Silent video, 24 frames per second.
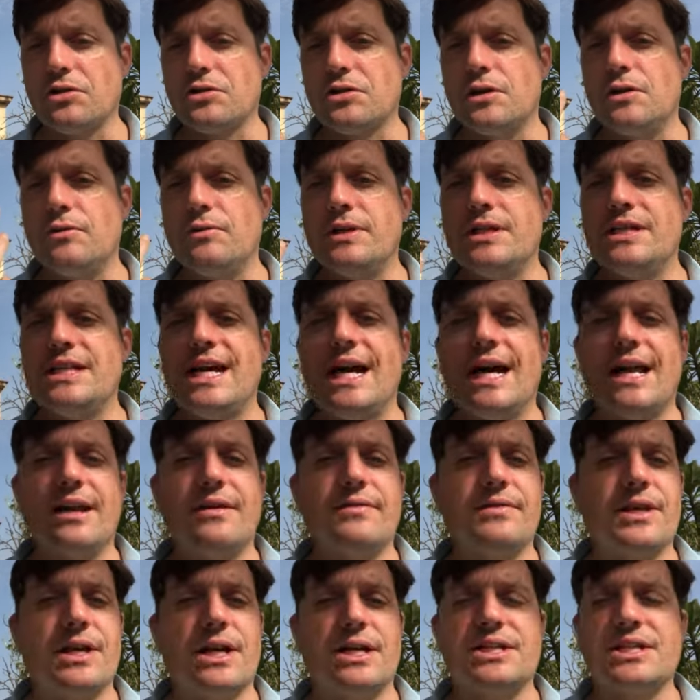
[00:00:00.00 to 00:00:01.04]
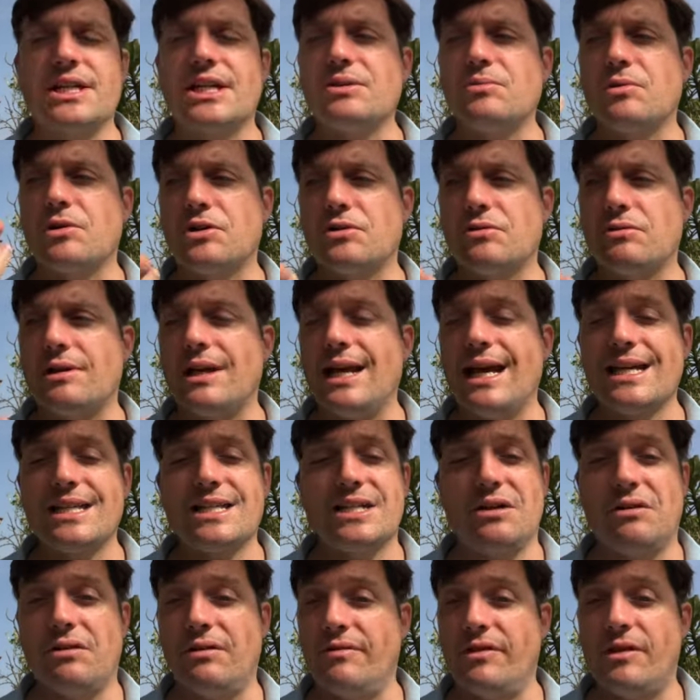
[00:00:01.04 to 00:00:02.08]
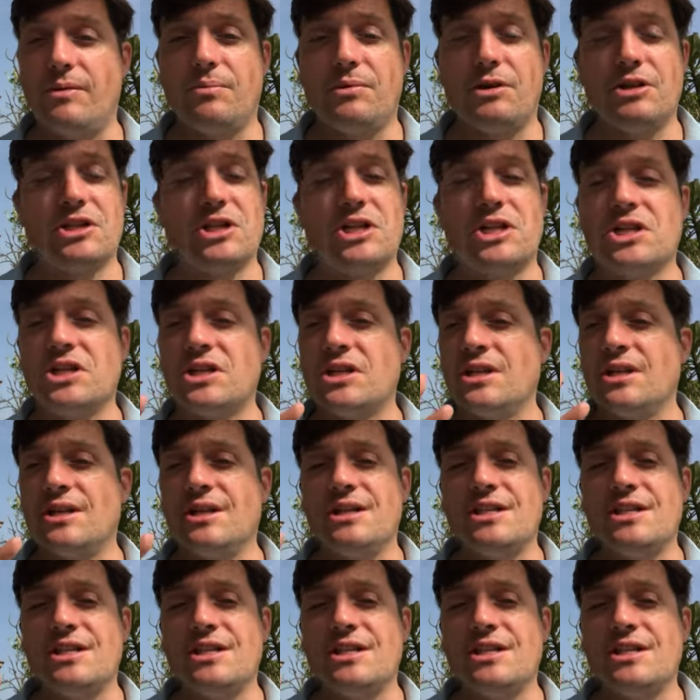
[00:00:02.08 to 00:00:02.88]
to Louisiana if the United States wanted to annex it, or even the British,